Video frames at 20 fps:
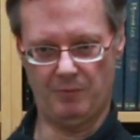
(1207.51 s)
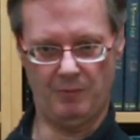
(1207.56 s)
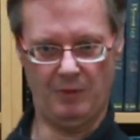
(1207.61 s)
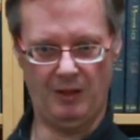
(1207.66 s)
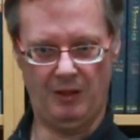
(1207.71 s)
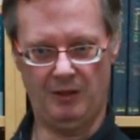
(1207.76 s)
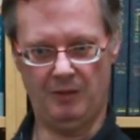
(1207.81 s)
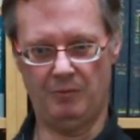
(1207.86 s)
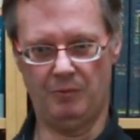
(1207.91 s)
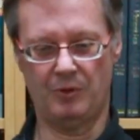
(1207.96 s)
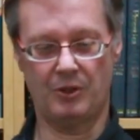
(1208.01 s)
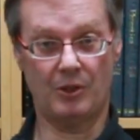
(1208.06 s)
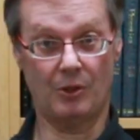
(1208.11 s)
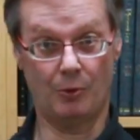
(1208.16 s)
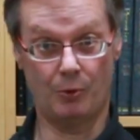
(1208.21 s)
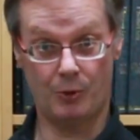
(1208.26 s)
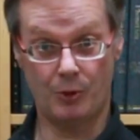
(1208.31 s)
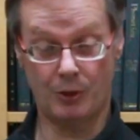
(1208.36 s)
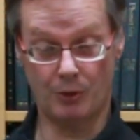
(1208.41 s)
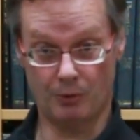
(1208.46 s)
in
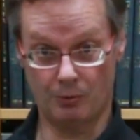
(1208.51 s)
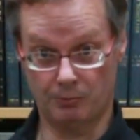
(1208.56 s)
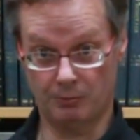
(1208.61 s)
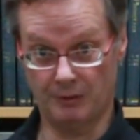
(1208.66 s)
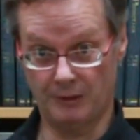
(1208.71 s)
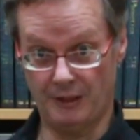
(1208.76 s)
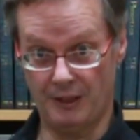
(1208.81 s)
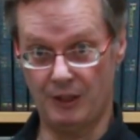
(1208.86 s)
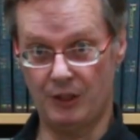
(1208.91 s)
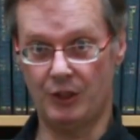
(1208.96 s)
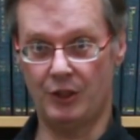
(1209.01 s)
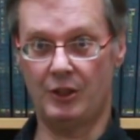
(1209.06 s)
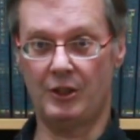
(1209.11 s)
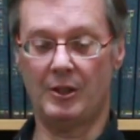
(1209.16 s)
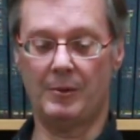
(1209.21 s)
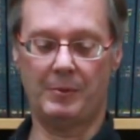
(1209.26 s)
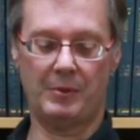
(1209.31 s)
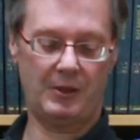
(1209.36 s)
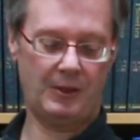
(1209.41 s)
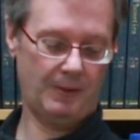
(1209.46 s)
social
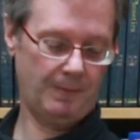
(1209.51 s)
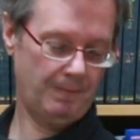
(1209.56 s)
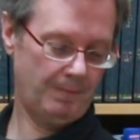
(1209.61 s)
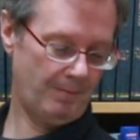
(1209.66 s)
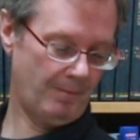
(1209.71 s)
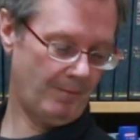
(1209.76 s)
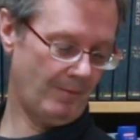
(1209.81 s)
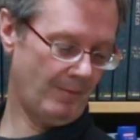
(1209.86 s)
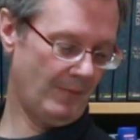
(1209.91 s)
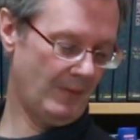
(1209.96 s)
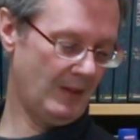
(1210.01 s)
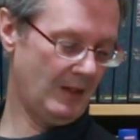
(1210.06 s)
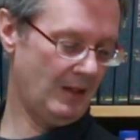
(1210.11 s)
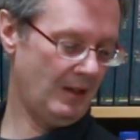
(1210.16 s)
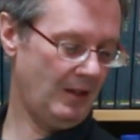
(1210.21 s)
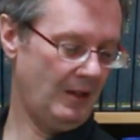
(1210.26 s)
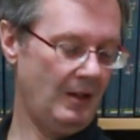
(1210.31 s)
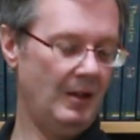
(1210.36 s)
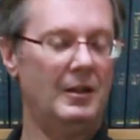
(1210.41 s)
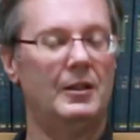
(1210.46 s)
relationships.
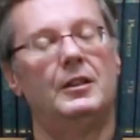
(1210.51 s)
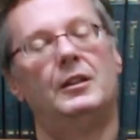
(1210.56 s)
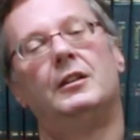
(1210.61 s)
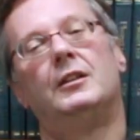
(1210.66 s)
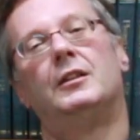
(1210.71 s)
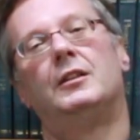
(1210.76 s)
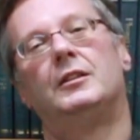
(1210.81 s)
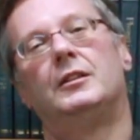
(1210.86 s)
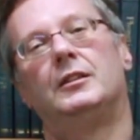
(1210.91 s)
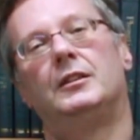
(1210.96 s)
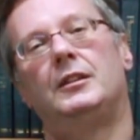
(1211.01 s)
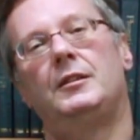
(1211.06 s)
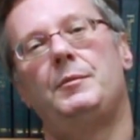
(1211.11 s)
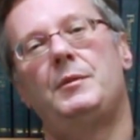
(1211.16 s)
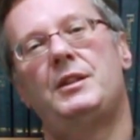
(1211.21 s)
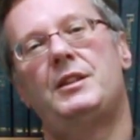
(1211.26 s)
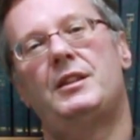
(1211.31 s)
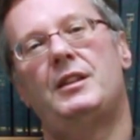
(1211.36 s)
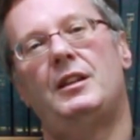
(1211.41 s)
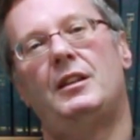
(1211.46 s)
Let me
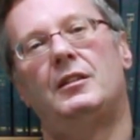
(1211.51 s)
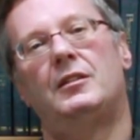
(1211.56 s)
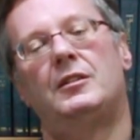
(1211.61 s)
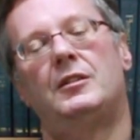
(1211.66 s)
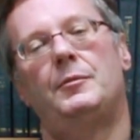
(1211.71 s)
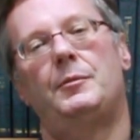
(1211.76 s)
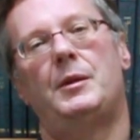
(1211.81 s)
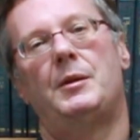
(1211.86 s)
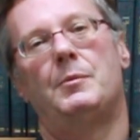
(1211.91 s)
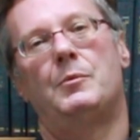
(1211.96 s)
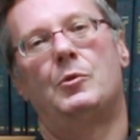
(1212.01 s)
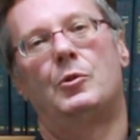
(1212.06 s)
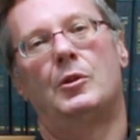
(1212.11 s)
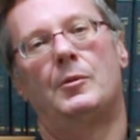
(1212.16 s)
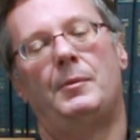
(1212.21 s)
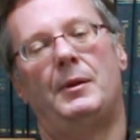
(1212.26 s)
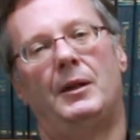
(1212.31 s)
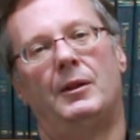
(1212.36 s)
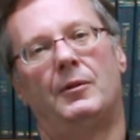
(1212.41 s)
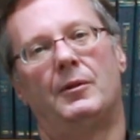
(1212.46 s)
say a little bit more
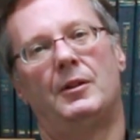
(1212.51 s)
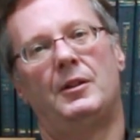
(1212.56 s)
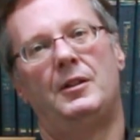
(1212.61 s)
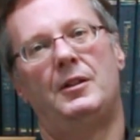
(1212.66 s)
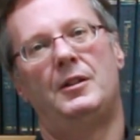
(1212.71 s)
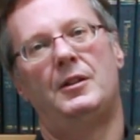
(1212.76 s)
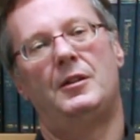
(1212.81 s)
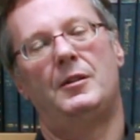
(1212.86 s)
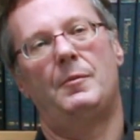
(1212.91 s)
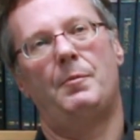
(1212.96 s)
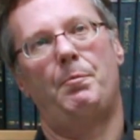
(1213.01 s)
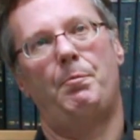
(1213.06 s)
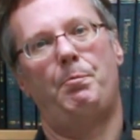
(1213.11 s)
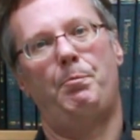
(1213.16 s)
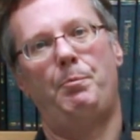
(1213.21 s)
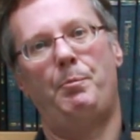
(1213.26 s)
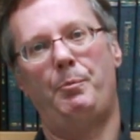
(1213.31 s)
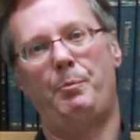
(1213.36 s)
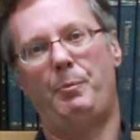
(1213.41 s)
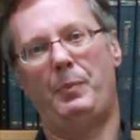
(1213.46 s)
about
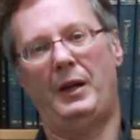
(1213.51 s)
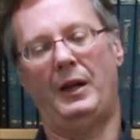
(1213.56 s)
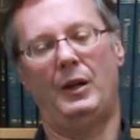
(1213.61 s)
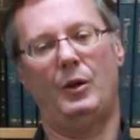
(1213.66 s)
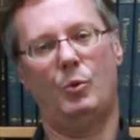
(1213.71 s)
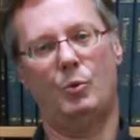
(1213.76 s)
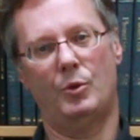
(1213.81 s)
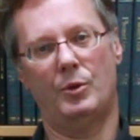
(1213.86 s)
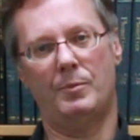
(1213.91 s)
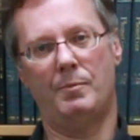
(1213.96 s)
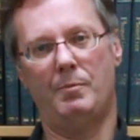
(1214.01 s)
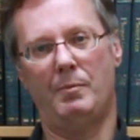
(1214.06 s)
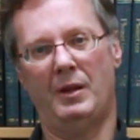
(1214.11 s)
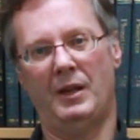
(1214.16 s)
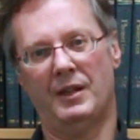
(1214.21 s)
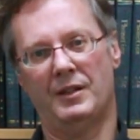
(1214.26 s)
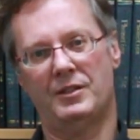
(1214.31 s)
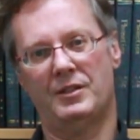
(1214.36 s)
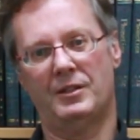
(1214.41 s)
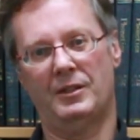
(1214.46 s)
backward
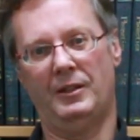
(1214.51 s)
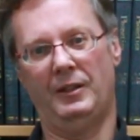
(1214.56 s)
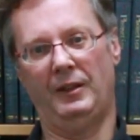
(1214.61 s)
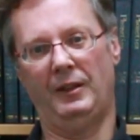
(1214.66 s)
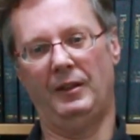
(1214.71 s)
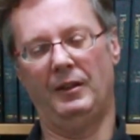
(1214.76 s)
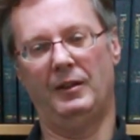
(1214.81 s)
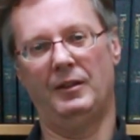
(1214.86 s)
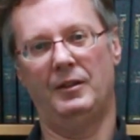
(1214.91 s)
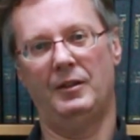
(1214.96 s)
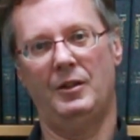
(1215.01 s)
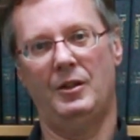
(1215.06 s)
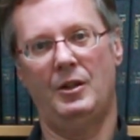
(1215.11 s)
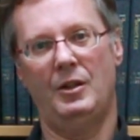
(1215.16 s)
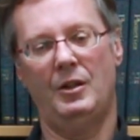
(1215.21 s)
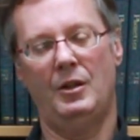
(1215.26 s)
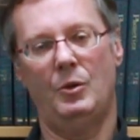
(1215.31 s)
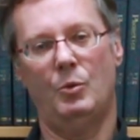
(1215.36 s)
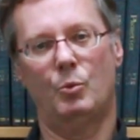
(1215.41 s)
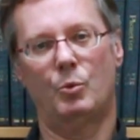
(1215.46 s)
masking.
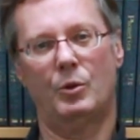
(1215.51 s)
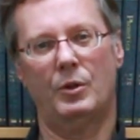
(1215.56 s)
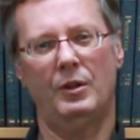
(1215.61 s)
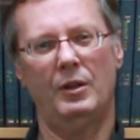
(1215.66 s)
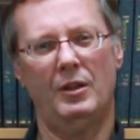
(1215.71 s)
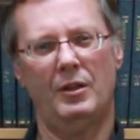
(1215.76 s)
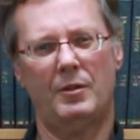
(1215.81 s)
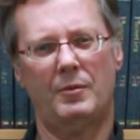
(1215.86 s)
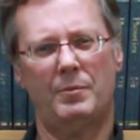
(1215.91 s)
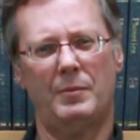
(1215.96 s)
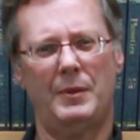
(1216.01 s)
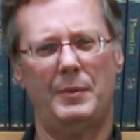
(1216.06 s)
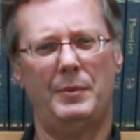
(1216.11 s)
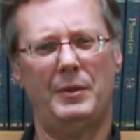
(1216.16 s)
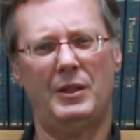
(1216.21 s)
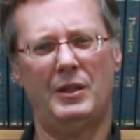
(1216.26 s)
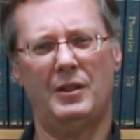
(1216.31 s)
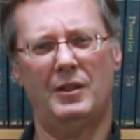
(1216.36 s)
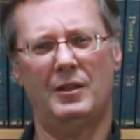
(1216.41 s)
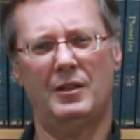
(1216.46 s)
We're going to
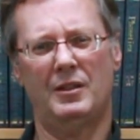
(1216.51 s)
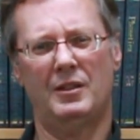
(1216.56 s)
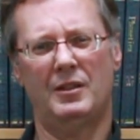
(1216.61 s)
maybe